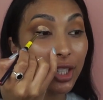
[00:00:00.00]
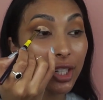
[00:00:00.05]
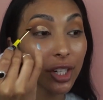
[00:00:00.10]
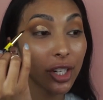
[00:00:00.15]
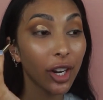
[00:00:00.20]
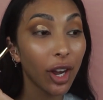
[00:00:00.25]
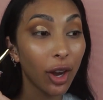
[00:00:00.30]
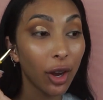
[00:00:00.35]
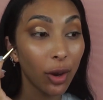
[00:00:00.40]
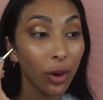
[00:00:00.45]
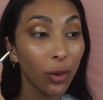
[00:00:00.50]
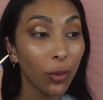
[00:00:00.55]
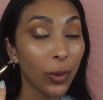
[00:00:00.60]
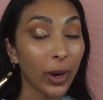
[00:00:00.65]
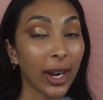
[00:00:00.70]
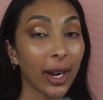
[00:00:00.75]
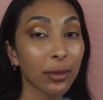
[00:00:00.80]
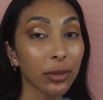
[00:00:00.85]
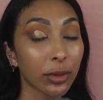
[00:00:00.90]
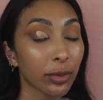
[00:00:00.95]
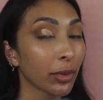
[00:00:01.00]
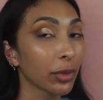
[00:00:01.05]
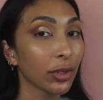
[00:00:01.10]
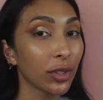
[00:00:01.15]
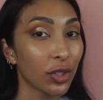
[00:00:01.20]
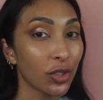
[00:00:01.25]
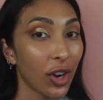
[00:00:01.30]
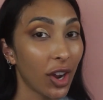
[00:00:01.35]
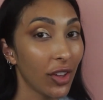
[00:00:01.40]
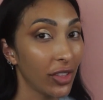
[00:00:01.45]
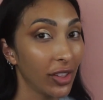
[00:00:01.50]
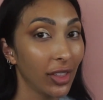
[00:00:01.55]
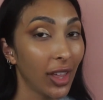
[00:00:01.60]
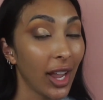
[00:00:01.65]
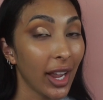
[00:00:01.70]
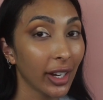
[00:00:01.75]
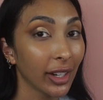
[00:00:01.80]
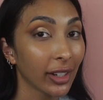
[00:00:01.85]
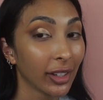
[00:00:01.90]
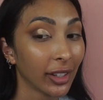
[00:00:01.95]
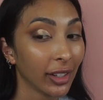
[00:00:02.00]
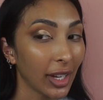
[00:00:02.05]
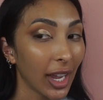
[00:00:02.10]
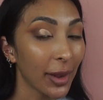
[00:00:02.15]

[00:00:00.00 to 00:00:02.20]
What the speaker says: know where I'm supposed to draw the line.